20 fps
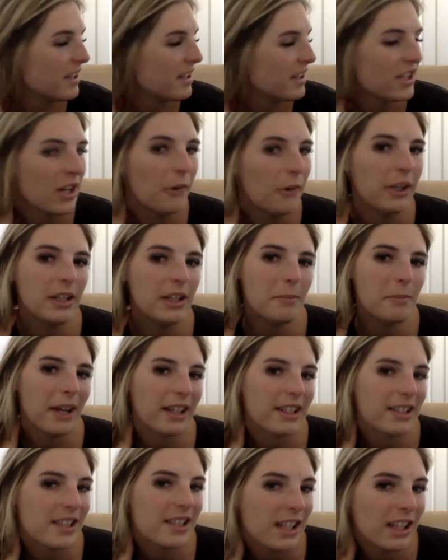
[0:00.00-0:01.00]
the Snowy and the
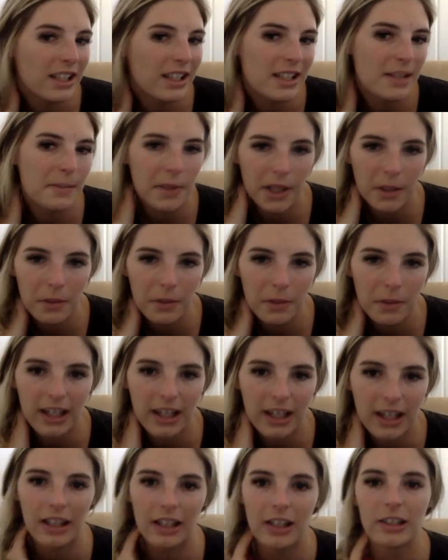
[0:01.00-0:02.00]
Mexi. It's made with like a
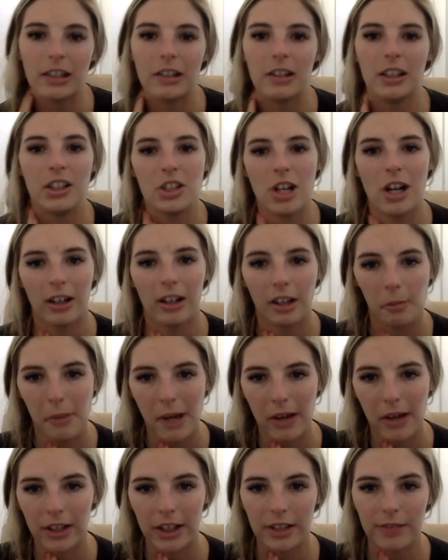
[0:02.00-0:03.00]
Ghirardelli chocolate
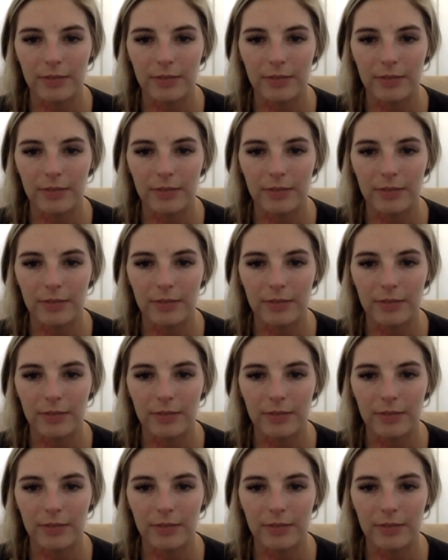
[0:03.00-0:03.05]
powder.